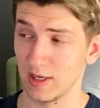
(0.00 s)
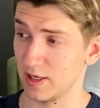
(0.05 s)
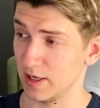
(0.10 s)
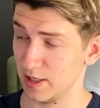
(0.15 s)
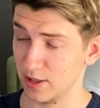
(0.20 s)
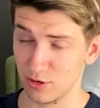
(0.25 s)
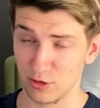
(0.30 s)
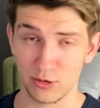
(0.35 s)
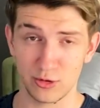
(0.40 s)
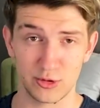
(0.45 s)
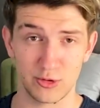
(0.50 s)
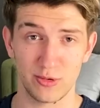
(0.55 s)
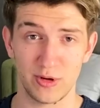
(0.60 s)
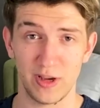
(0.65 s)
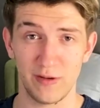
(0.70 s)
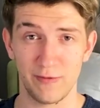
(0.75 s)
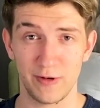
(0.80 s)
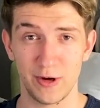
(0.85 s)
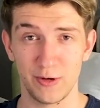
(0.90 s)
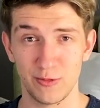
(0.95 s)
And also
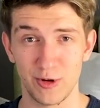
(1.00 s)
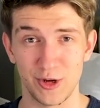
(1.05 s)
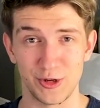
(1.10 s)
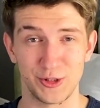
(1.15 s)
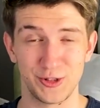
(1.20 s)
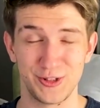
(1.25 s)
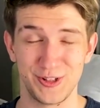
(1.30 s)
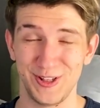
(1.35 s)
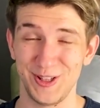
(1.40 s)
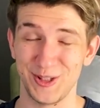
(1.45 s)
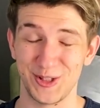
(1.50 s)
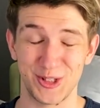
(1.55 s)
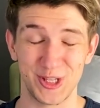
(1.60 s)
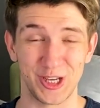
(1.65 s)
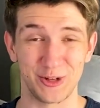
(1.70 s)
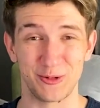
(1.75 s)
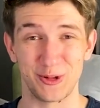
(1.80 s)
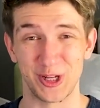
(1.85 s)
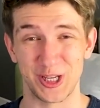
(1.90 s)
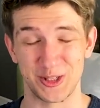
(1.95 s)
Hi-Fi Rush. Its
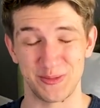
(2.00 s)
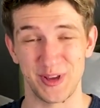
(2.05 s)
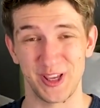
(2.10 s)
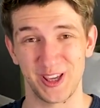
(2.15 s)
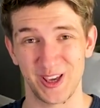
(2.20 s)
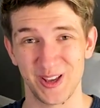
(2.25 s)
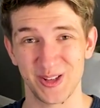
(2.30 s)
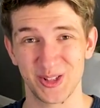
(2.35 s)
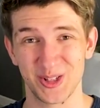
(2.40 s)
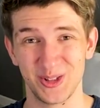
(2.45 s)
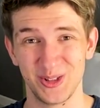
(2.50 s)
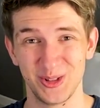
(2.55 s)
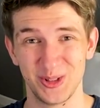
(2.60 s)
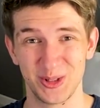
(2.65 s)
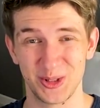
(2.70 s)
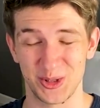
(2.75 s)
sequel has been cancelled,